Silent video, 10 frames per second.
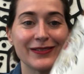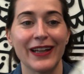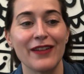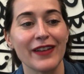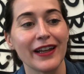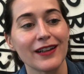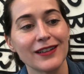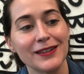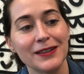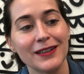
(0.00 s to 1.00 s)
You have like
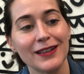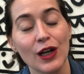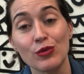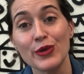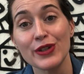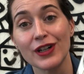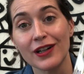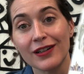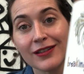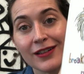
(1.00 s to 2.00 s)
a rooster